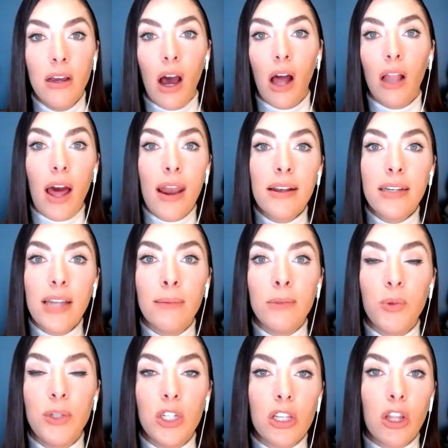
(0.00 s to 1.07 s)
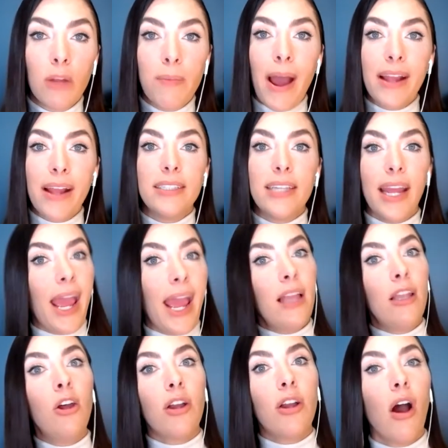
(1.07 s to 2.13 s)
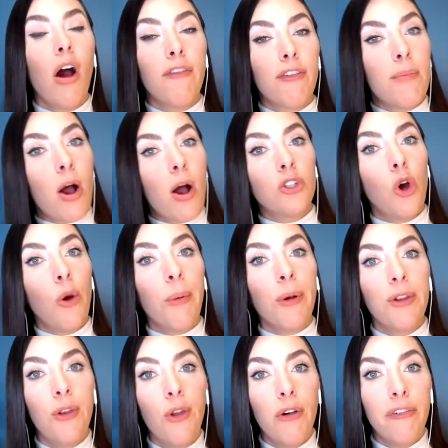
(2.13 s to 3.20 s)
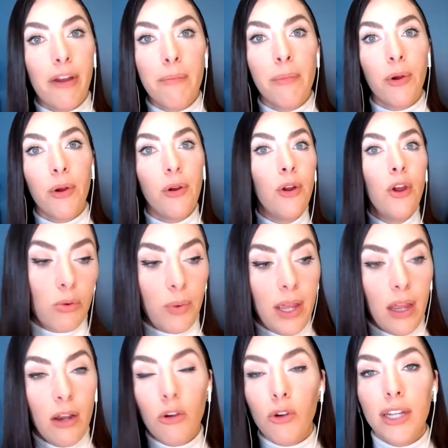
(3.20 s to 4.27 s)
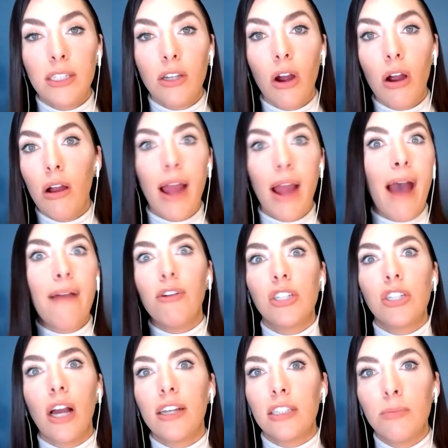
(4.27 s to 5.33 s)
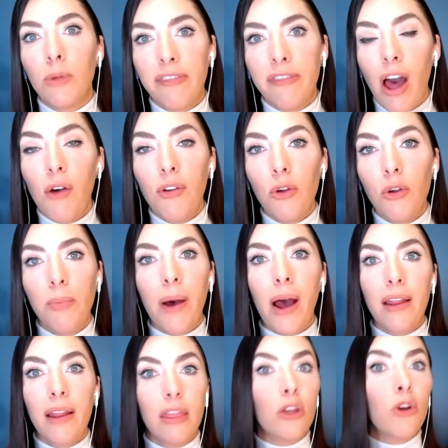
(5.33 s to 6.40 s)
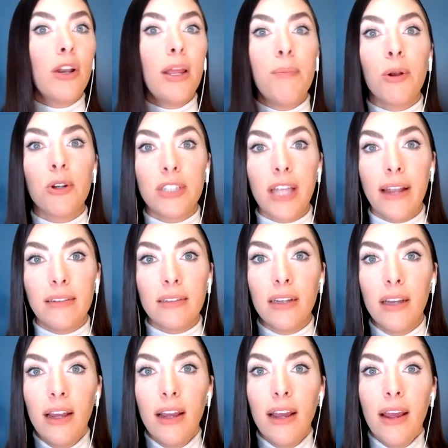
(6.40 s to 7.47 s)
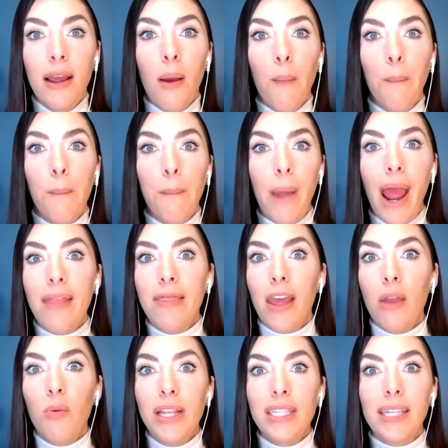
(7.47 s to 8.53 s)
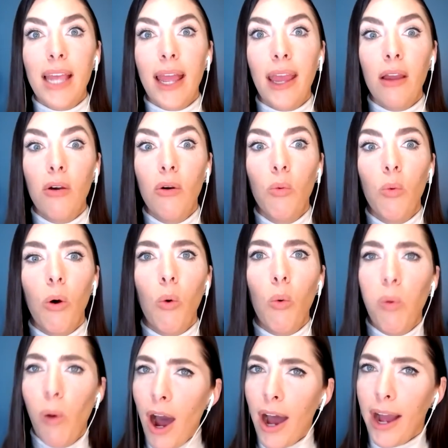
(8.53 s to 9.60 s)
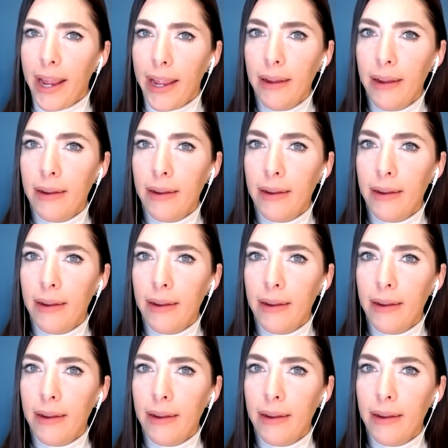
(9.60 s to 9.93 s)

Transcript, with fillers: A lot of times we just look back and say, hey, look, from October to November, we increased our average customer value by thirty percent. And then we say, well, why?